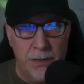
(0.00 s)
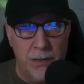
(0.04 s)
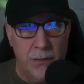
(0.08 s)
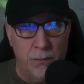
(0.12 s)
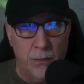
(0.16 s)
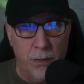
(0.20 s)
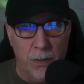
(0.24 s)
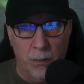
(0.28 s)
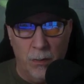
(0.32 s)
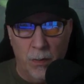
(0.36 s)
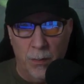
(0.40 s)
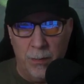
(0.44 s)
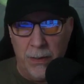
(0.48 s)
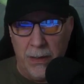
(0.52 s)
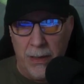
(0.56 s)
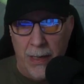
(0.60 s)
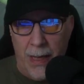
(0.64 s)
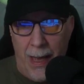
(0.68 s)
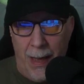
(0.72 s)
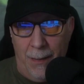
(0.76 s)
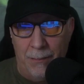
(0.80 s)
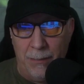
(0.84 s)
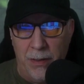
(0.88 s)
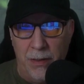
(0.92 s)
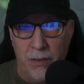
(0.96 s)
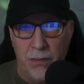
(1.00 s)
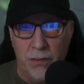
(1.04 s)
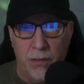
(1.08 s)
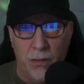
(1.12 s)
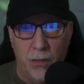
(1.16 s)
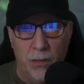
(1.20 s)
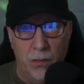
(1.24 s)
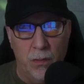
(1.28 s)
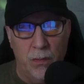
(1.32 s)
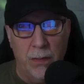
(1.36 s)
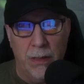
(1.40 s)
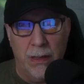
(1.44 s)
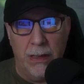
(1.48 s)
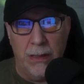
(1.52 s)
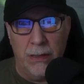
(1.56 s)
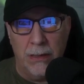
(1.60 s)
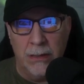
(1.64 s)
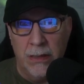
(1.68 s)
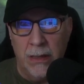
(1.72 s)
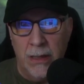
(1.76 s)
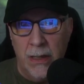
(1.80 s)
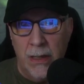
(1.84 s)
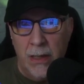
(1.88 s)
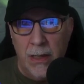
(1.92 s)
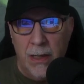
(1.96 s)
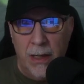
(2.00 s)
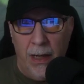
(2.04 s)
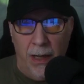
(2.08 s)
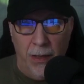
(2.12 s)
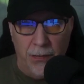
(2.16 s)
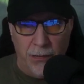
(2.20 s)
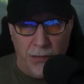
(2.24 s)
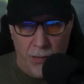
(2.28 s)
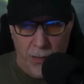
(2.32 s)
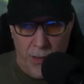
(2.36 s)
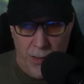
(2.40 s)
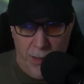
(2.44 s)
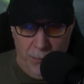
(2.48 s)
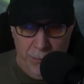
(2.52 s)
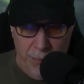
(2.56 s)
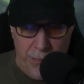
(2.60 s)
and we will be happy to answer them.